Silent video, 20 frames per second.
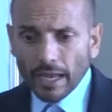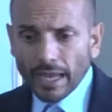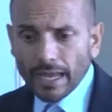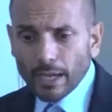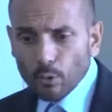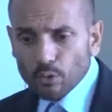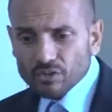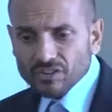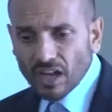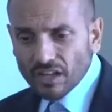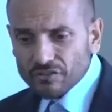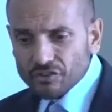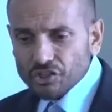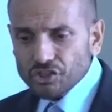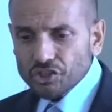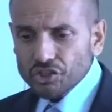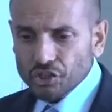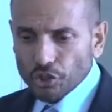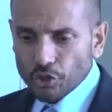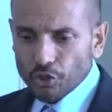it was
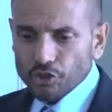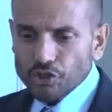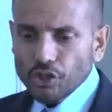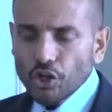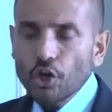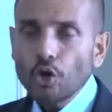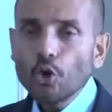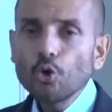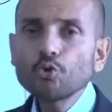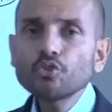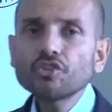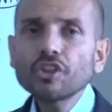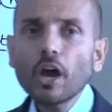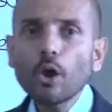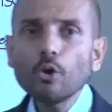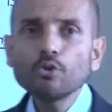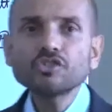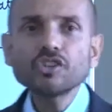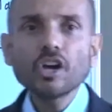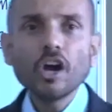understood who
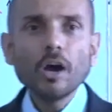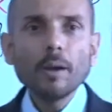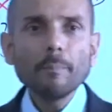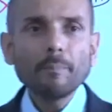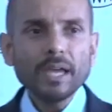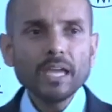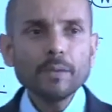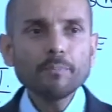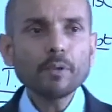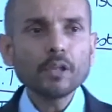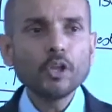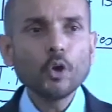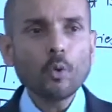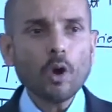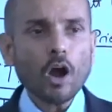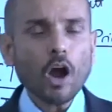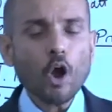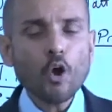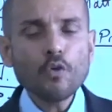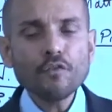those people who
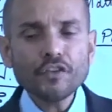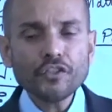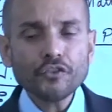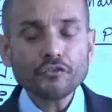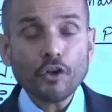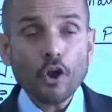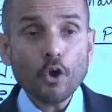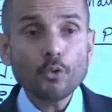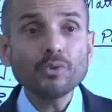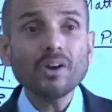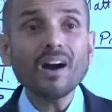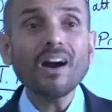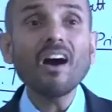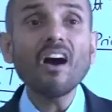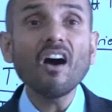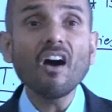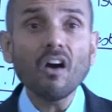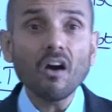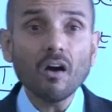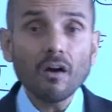were overthrown
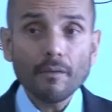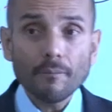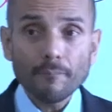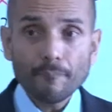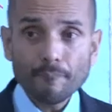are.